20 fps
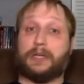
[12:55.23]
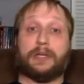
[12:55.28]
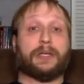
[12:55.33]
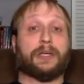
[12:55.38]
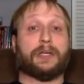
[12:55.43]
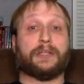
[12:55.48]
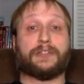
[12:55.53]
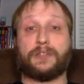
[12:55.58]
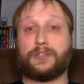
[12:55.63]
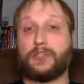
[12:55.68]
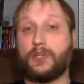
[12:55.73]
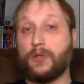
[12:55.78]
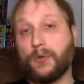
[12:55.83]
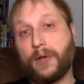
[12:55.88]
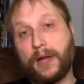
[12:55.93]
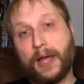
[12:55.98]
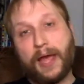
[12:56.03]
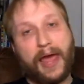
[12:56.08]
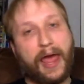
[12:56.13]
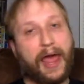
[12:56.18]
it's a two
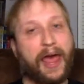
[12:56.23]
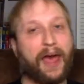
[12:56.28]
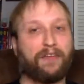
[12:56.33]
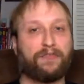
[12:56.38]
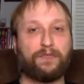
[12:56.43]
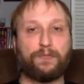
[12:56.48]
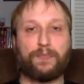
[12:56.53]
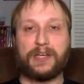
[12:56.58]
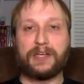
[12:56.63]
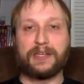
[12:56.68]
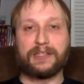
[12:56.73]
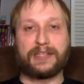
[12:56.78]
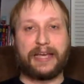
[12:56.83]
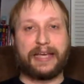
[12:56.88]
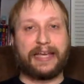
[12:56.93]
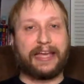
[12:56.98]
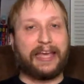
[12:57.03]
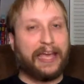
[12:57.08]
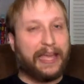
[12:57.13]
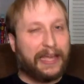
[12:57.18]
and a half because I
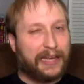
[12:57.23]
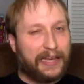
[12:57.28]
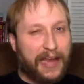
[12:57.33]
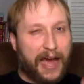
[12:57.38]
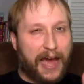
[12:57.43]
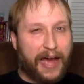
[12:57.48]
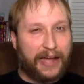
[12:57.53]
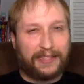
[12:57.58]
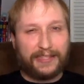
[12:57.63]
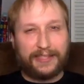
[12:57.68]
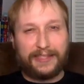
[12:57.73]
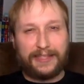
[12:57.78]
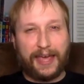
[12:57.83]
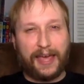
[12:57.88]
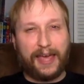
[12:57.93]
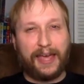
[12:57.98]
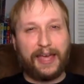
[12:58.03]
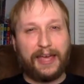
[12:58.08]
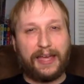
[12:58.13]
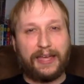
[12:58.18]
cannot
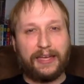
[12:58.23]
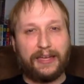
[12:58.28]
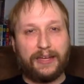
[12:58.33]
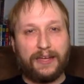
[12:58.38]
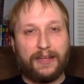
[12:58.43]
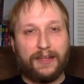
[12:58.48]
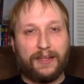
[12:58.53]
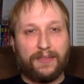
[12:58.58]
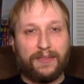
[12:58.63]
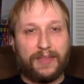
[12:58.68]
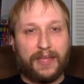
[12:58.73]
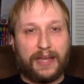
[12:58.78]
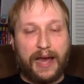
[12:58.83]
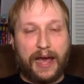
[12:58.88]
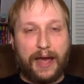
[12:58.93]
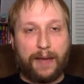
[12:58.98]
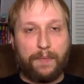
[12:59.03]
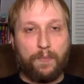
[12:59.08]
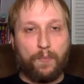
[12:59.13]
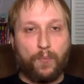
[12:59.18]
say that
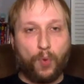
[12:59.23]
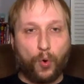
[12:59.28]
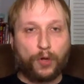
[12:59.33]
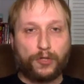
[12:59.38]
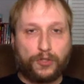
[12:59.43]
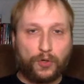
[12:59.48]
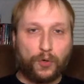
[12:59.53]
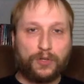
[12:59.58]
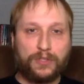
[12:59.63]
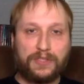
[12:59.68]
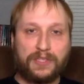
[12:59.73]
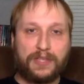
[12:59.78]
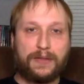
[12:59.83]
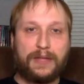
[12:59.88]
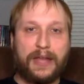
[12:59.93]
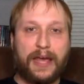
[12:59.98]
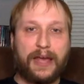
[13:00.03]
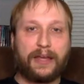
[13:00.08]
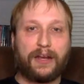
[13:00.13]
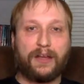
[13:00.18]
I'm more towards the
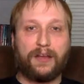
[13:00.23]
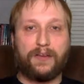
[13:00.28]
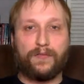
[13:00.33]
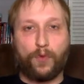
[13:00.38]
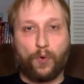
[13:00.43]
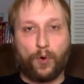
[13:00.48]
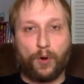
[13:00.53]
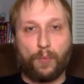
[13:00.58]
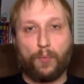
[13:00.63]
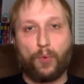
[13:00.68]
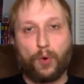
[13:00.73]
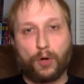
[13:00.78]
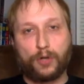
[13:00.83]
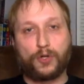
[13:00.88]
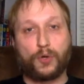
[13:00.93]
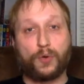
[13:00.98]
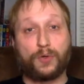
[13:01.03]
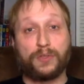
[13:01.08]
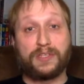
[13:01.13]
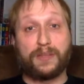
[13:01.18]
negative or more
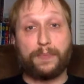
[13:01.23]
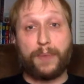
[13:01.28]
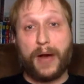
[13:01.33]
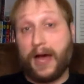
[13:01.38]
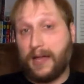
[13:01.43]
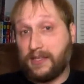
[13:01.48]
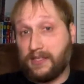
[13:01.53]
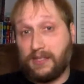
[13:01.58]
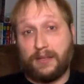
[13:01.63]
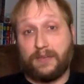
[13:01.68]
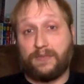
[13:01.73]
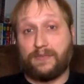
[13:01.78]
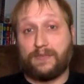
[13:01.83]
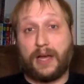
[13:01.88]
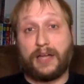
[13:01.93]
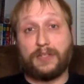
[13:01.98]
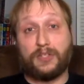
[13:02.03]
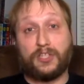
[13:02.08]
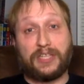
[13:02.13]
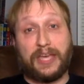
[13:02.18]
towards the positive.
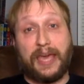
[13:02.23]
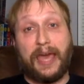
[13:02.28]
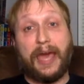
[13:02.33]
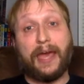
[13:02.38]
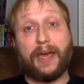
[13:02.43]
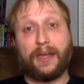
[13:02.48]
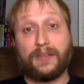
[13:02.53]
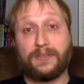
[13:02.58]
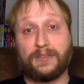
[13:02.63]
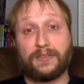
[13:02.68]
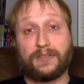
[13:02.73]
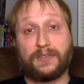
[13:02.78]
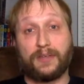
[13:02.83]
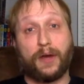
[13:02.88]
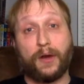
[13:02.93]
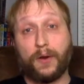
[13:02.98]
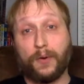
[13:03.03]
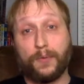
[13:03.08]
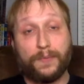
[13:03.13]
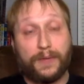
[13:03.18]
I just can't.
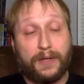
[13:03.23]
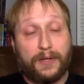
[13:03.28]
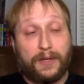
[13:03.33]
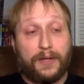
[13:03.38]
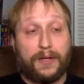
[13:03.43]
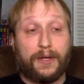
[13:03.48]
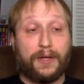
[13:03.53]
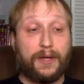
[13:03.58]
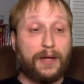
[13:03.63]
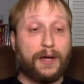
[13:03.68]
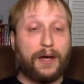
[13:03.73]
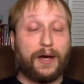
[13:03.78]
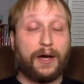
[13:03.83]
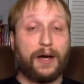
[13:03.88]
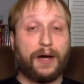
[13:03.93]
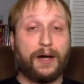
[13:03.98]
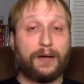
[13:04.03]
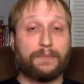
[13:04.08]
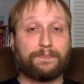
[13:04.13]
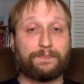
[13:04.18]
So,
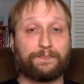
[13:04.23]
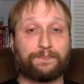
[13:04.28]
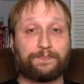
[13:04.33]
um,